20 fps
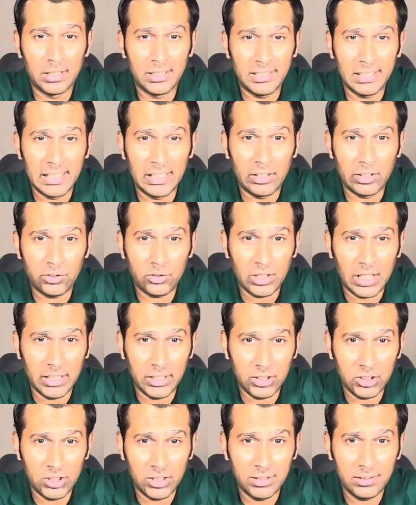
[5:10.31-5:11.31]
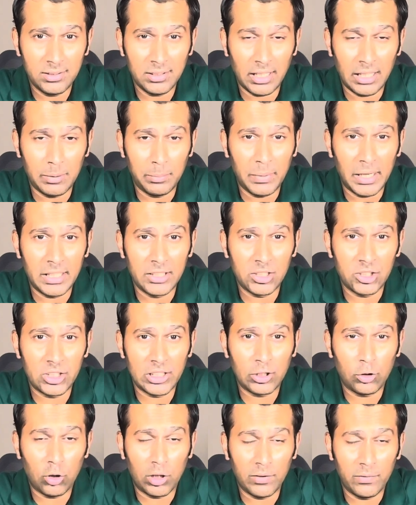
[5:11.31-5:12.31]
tailoring strategies, and
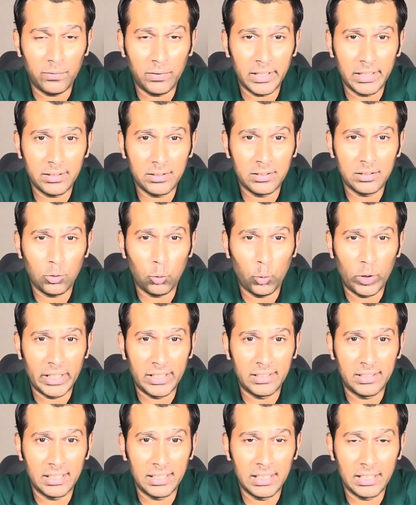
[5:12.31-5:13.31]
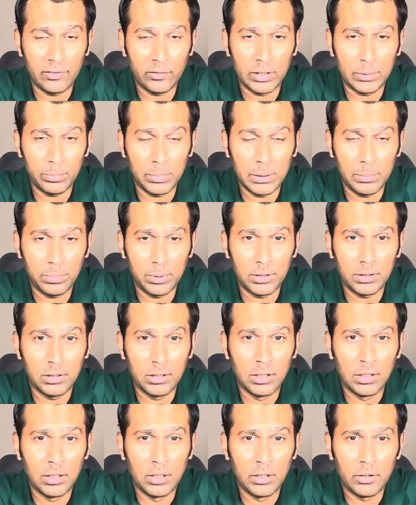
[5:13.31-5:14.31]
managing conflicts when dealing with people
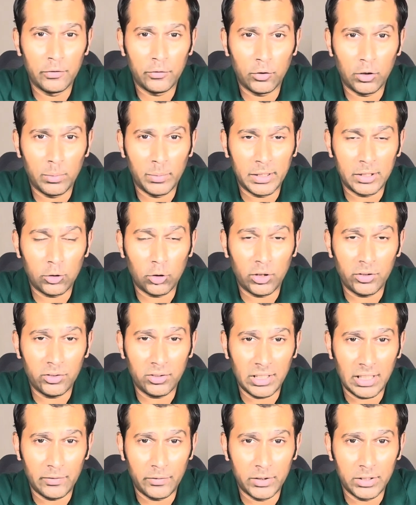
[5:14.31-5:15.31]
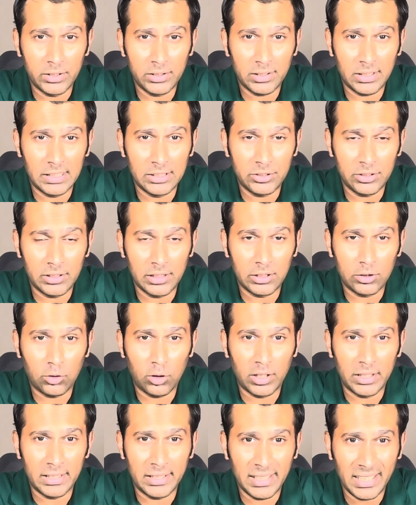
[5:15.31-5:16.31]
from across diverse cultural
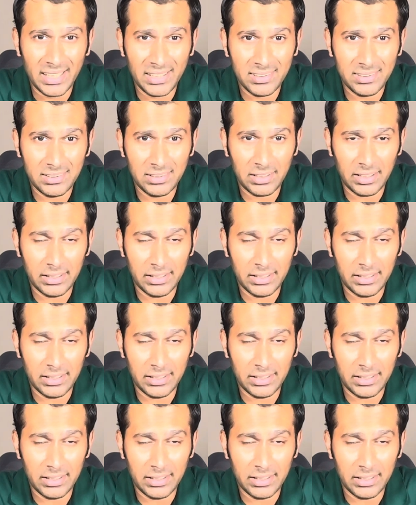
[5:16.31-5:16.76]
contexts.